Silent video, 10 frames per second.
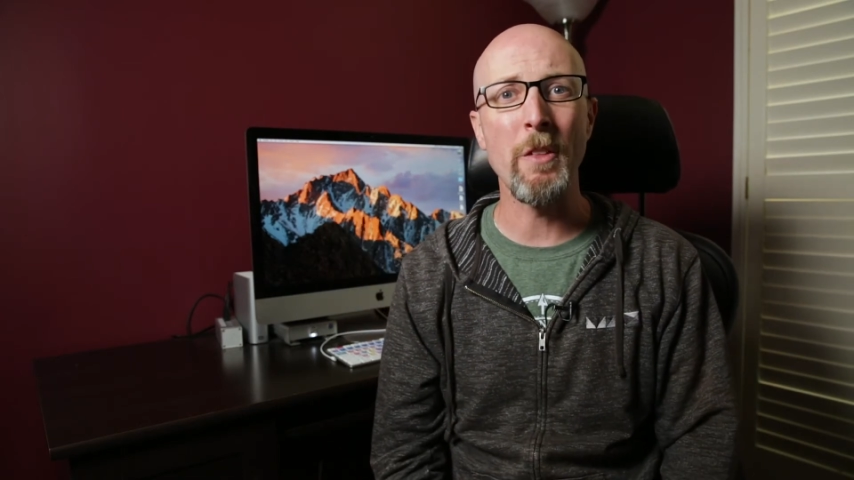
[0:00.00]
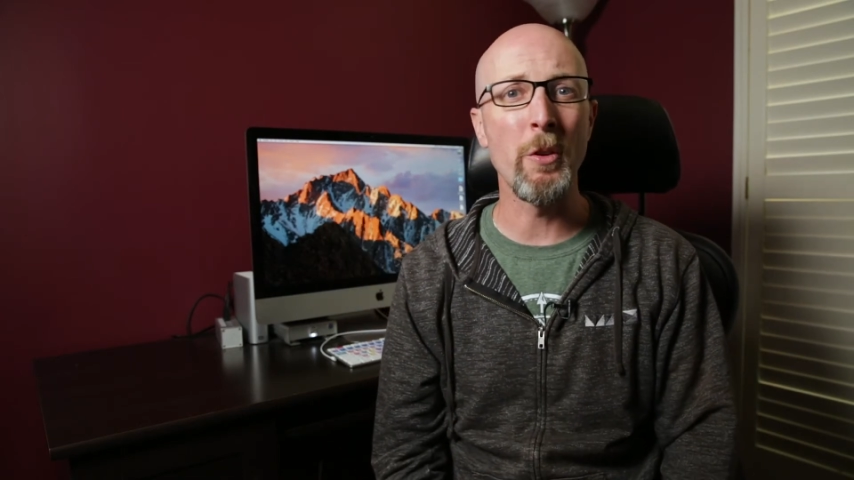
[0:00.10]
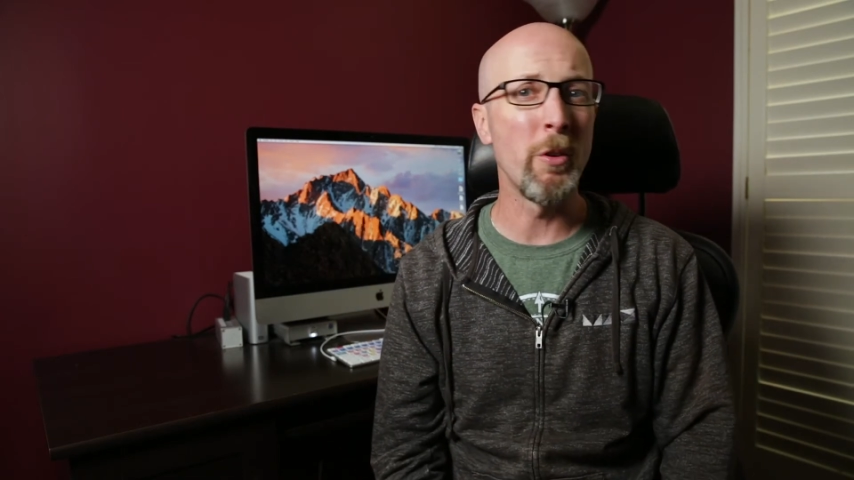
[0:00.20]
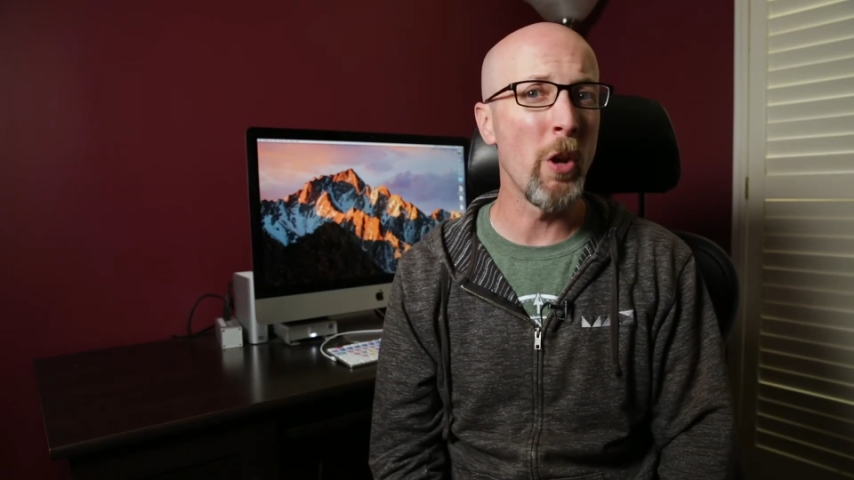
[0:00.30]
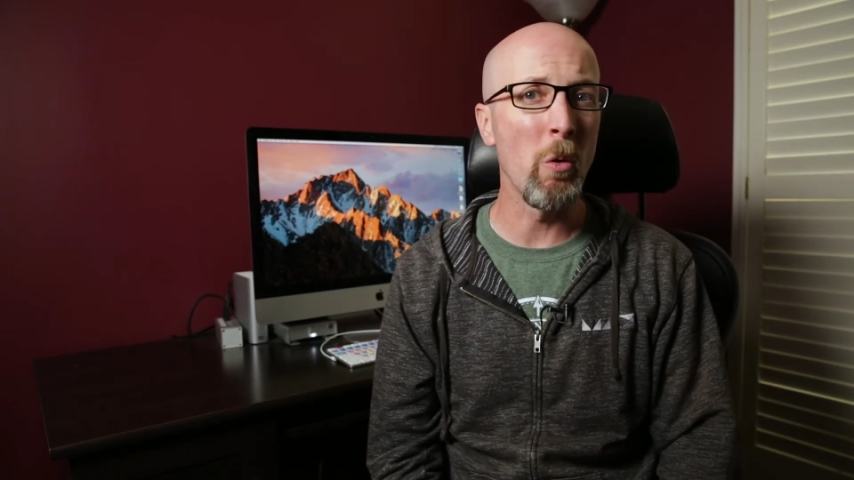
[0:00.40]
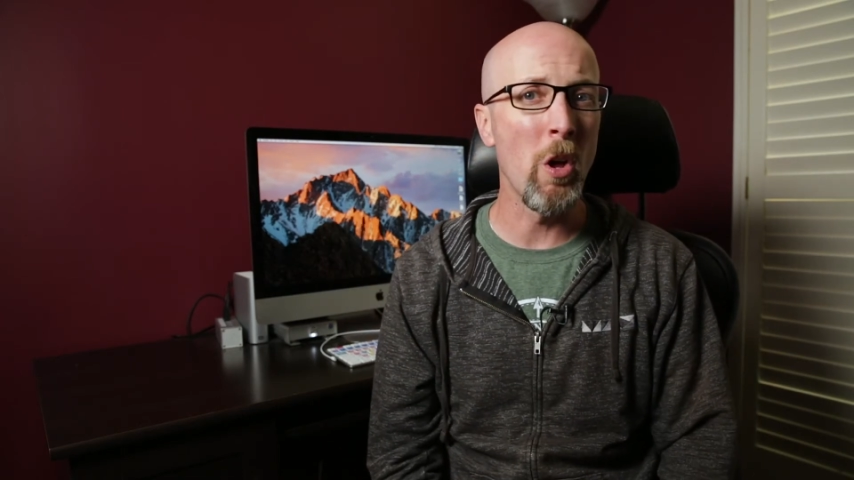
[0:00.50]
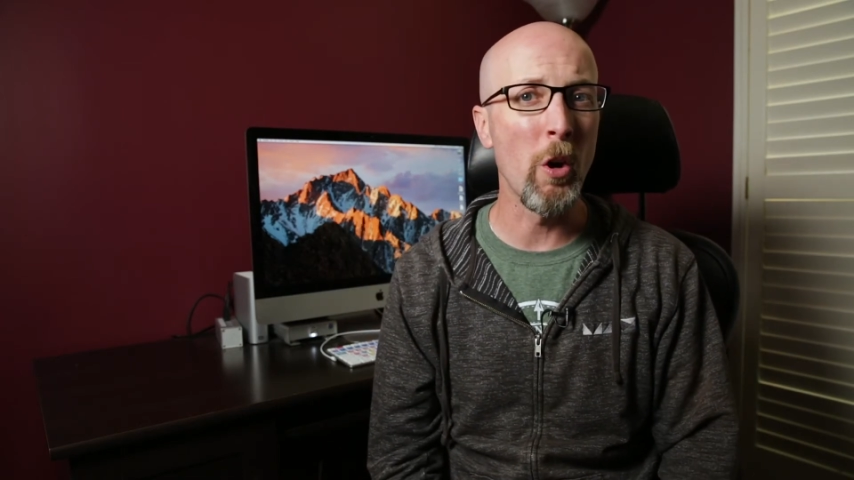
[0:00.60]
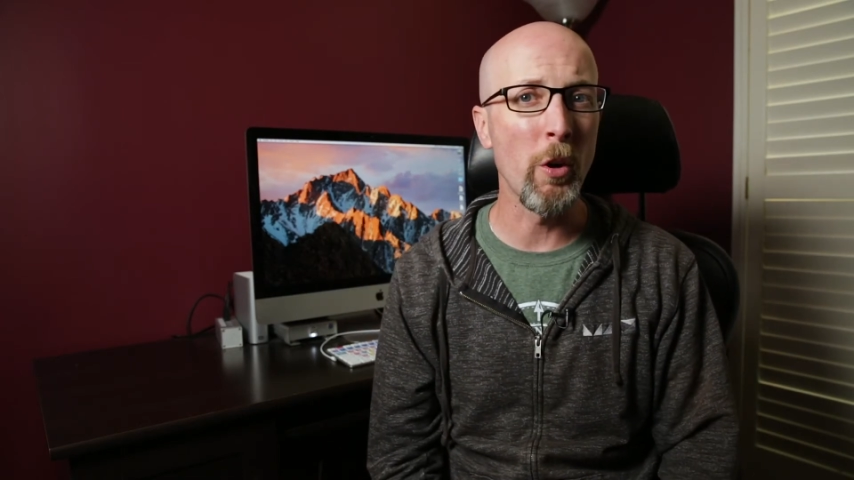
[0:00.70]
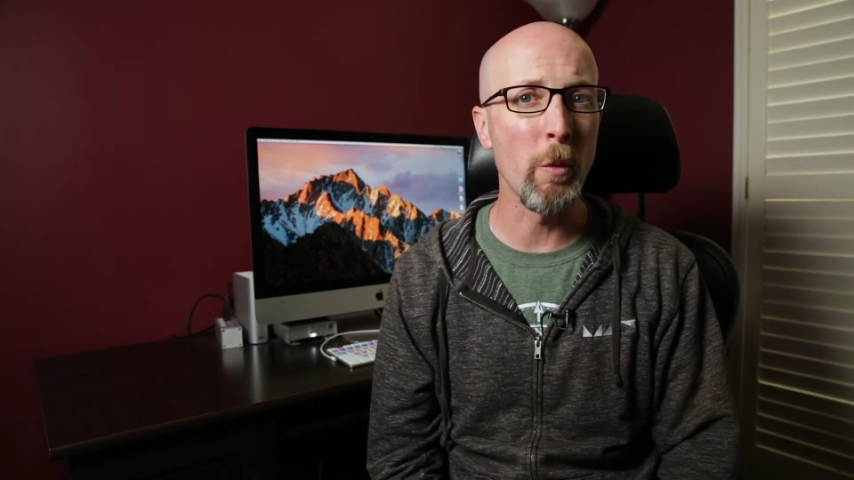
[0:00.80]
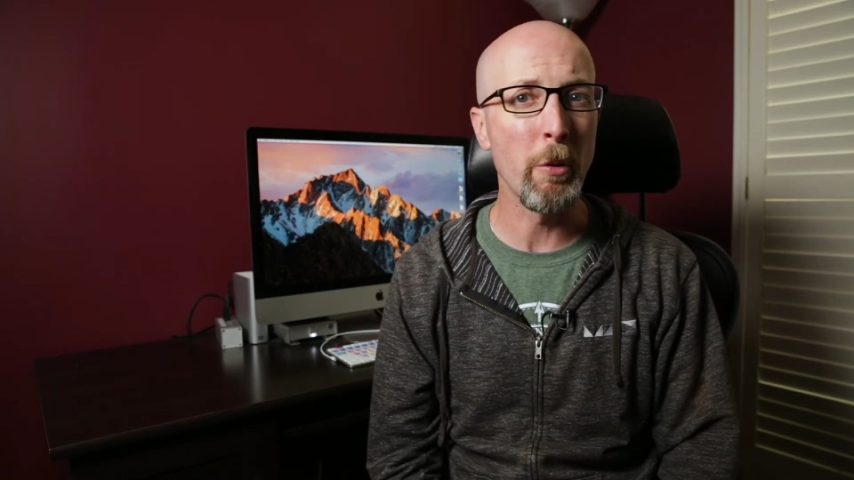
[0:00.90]
they're no
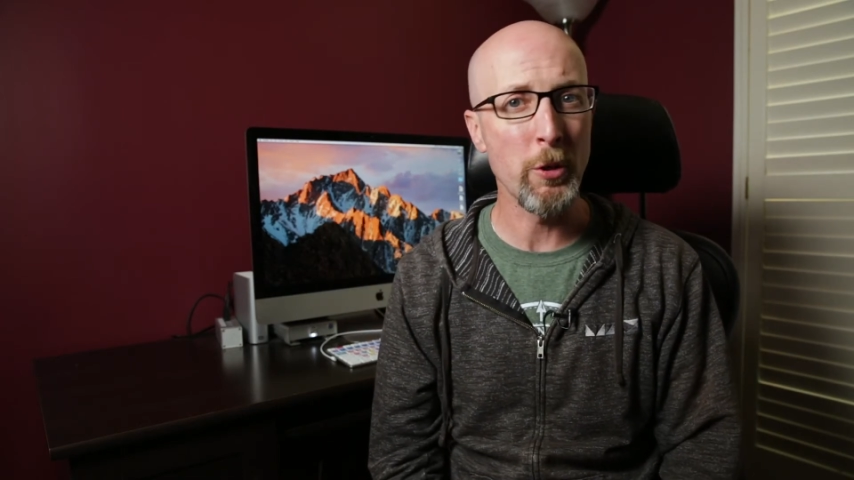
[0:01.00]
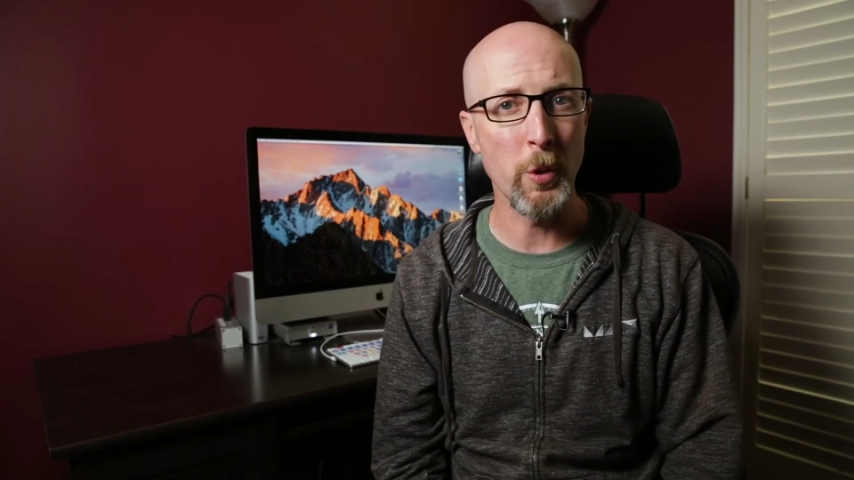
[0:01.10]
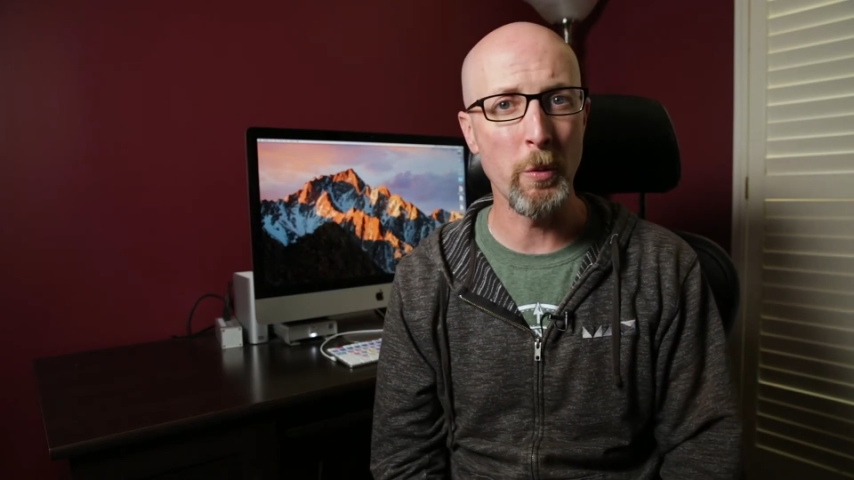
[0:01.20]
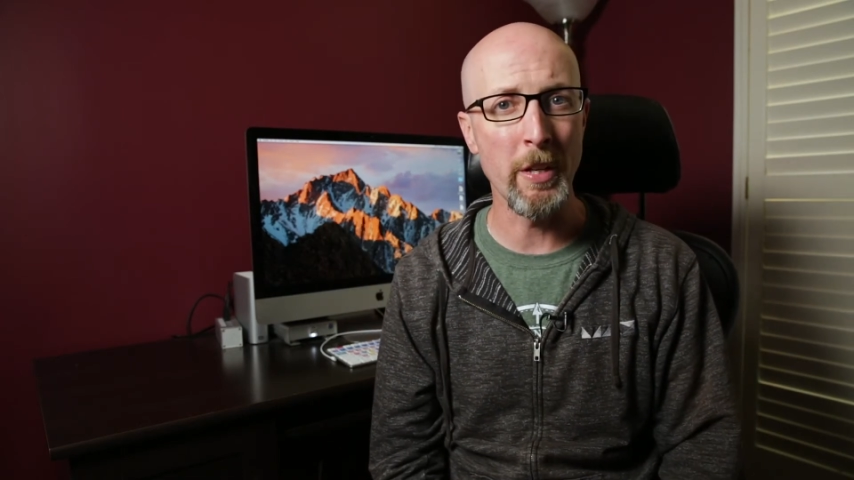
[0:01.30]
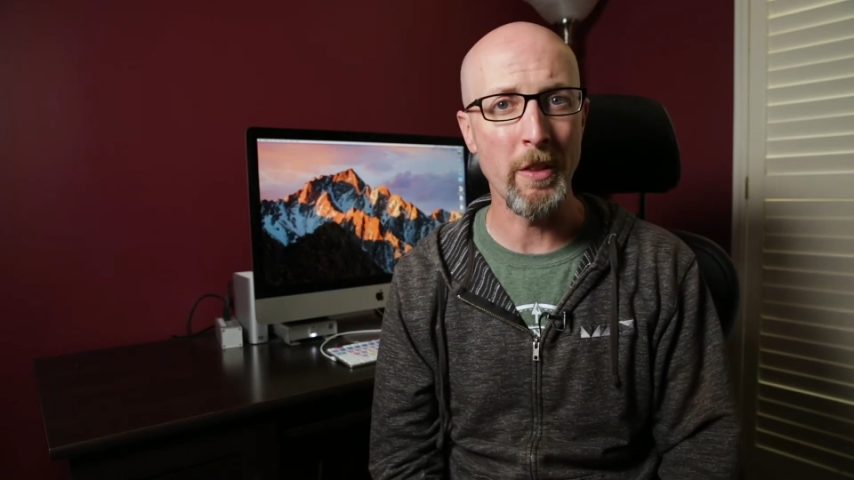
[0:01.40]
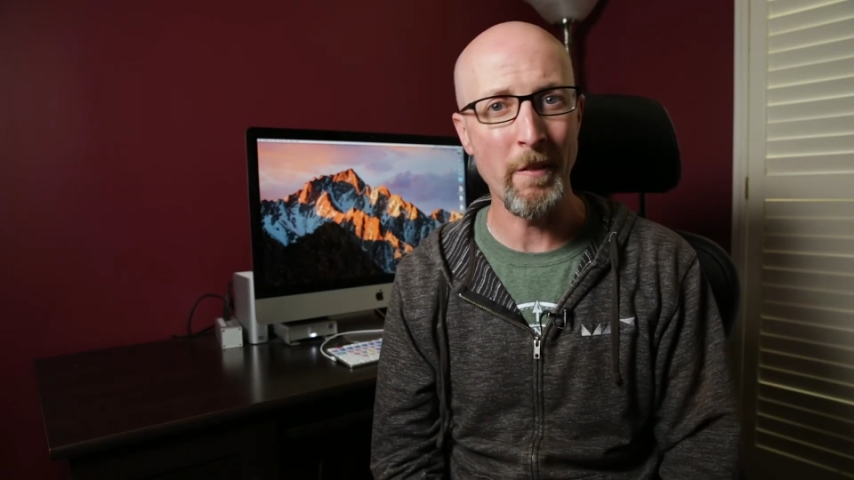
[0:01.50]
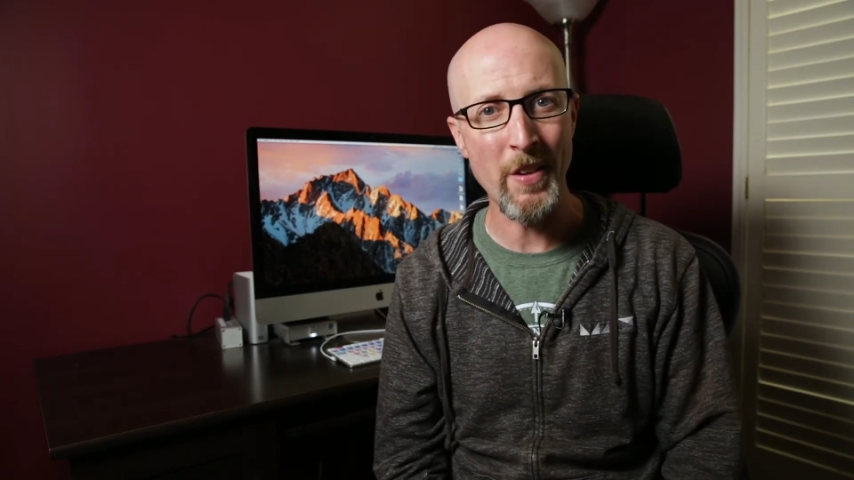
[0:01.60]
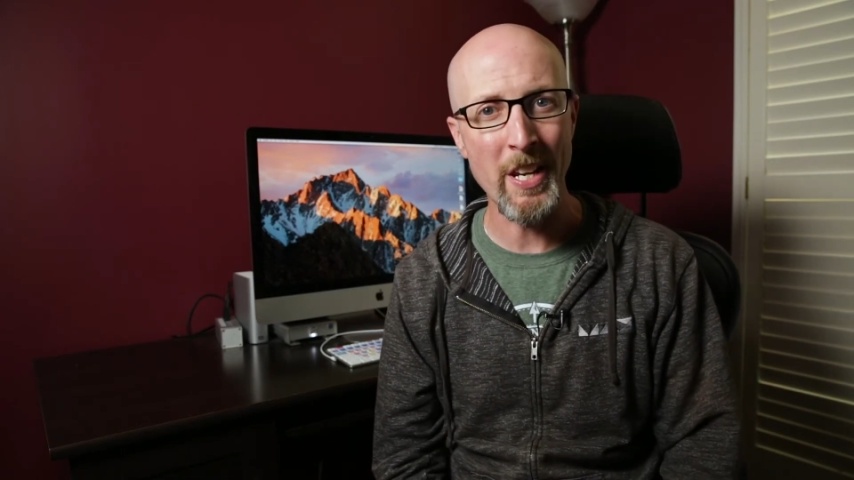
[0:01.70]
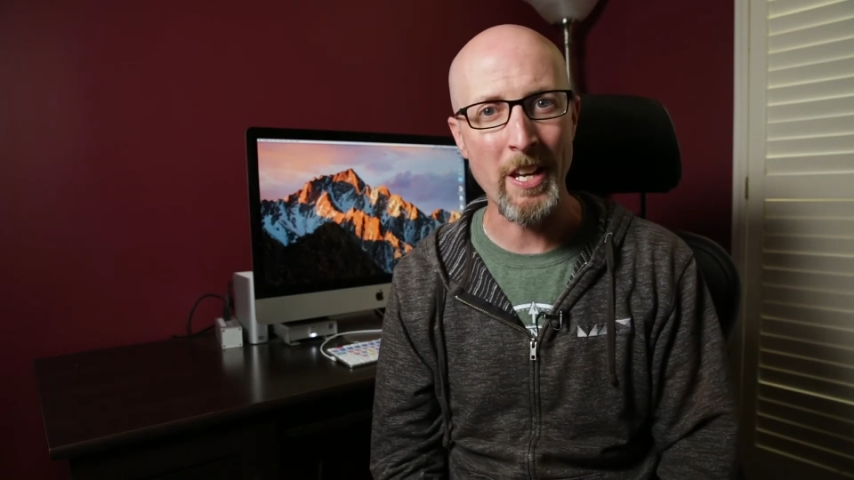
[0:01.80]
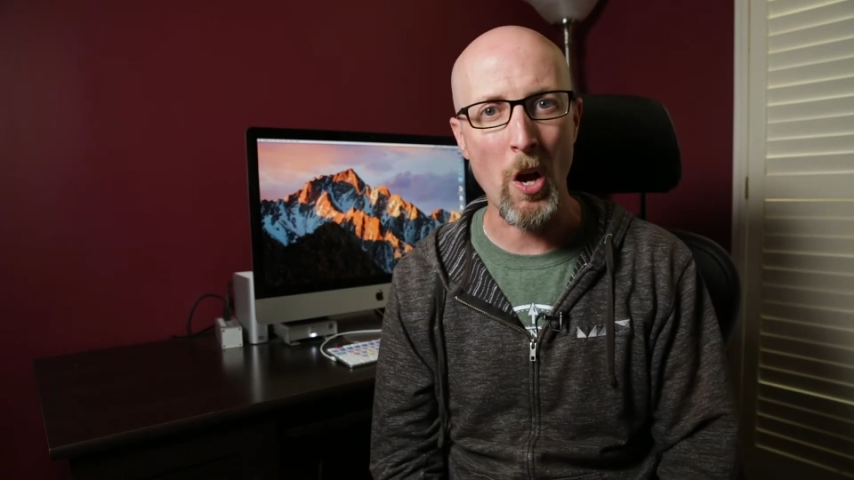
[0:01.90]
longer pursuing the
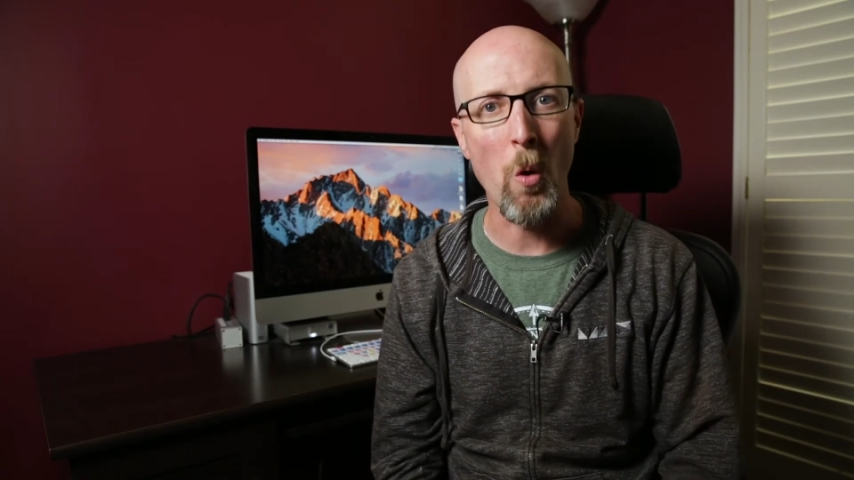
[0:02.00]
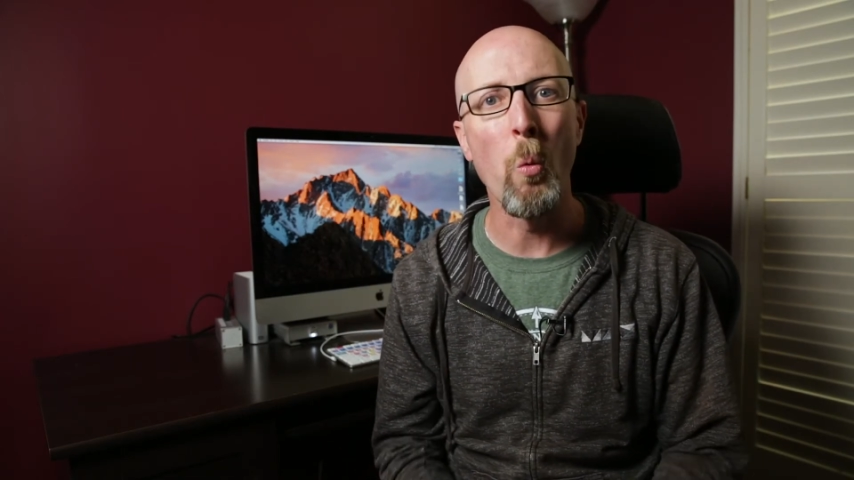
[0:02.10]
video.